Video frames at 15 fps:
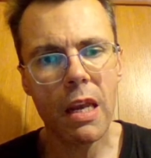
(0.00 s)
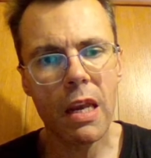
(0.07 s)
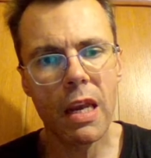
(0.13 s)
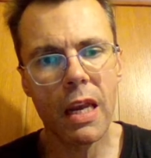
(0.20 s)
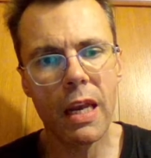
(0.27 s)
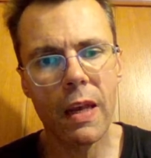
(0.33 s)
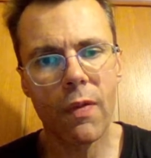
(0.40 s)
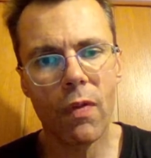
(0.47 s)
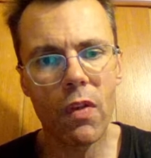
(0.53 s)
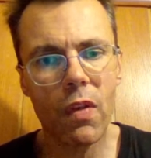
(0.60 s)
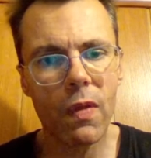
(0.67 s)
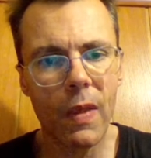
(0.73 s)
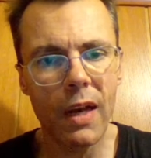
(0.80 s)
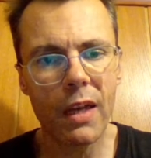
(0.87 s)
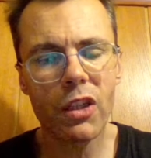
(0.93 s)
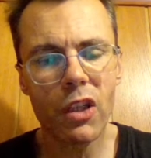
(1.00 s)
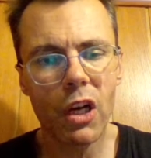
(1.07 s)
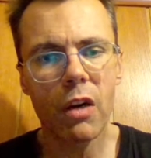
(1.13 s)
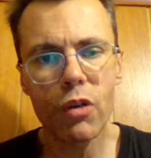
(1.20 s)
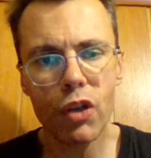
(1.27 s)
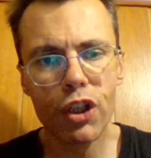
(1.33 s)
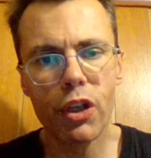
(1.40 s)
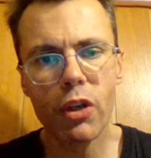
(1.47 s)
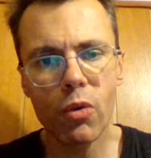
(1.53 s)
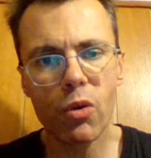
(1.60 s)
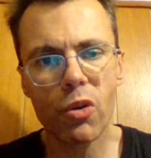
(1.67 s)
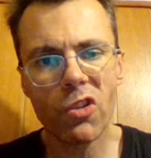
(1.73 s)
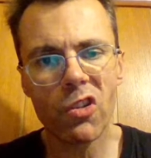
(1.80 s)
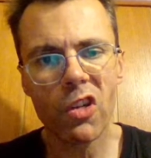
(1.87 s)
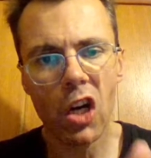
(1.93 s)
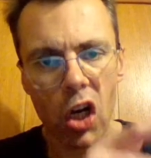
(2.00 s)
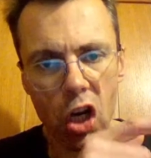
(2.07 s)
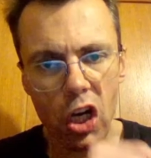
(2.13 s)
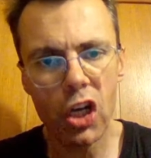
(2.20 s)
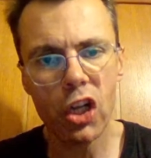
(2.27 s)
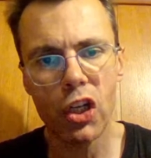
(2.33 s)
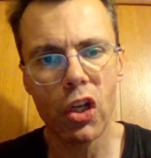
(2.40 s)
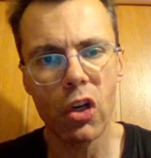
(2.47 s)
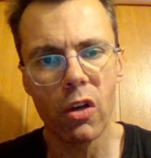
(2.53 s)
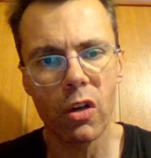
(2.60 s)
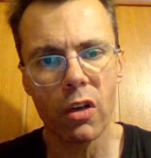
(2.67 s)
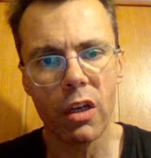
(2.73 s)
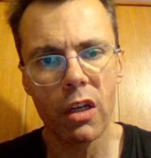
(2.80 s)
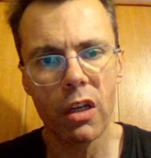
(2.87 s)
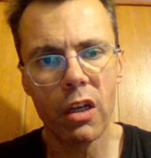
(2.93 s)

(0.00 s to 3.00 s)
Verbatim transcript: and that's how she used her dog